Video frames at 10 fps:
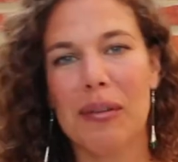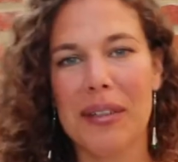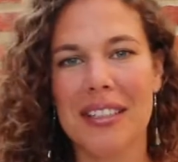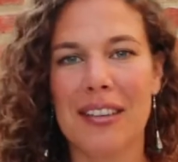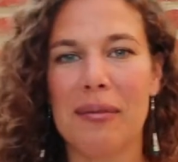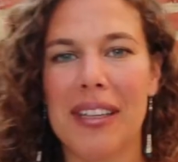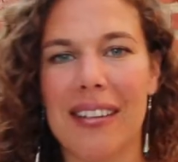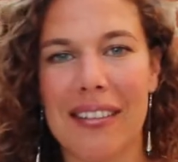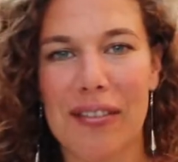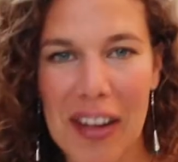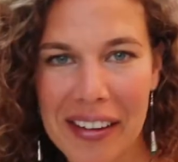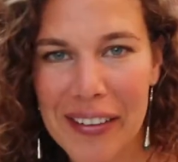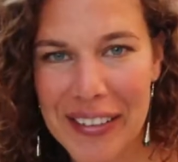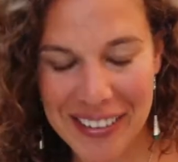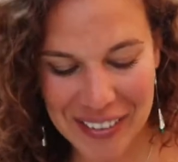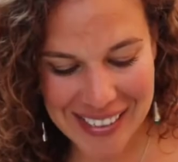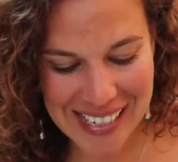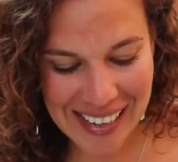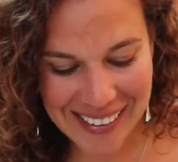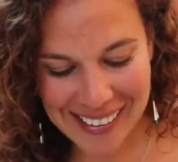because I've been following her
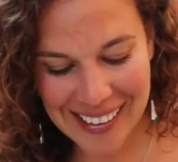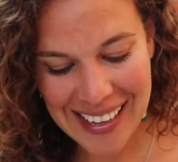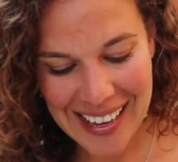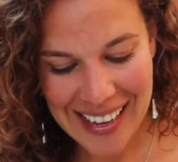channel,